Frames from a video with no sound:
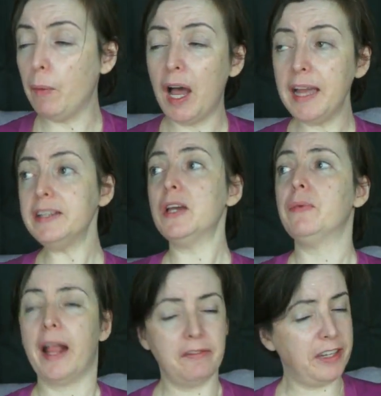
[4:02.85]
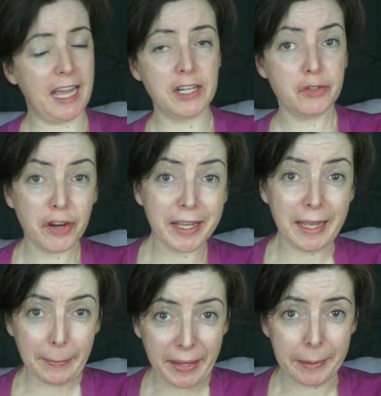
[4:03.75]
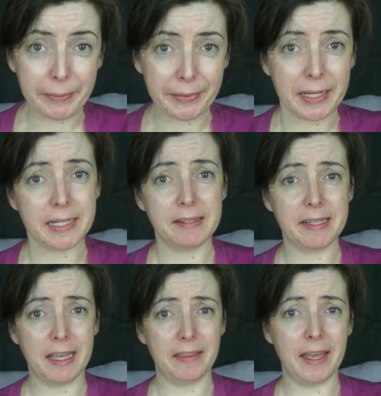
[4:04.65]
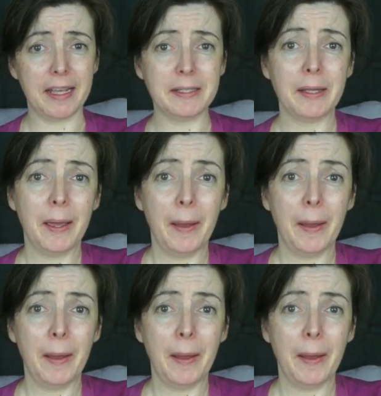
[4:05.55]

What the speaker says: I don't advocate tricking people into seeing things,